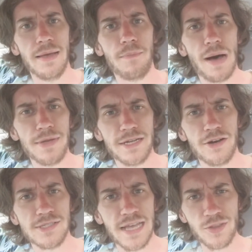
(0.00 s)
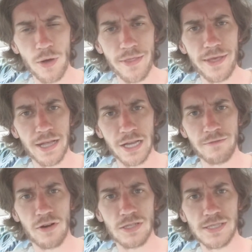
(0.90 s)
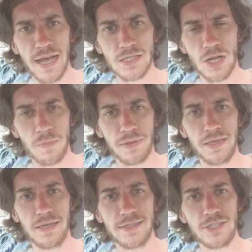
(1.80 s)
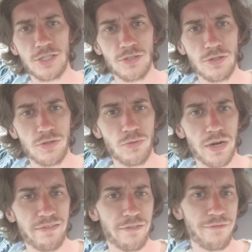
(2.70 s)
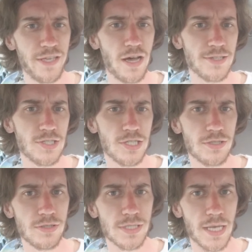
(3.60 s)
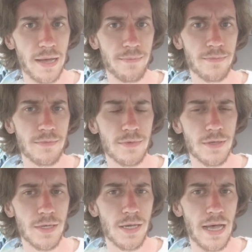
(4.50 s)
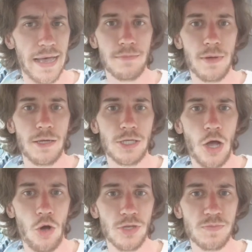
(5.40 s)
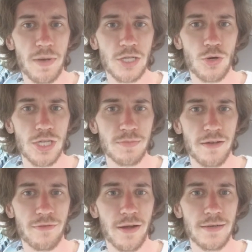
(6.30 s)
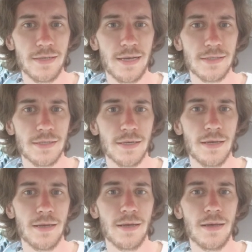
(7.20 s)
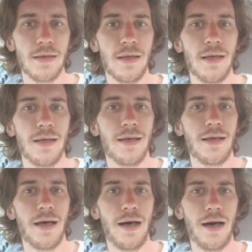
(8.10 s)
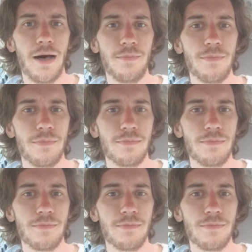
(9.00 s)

Bobito, is that the one that converts XRP to whatever fiat you use? I'm homeless by choice, my friend. Yes. I'm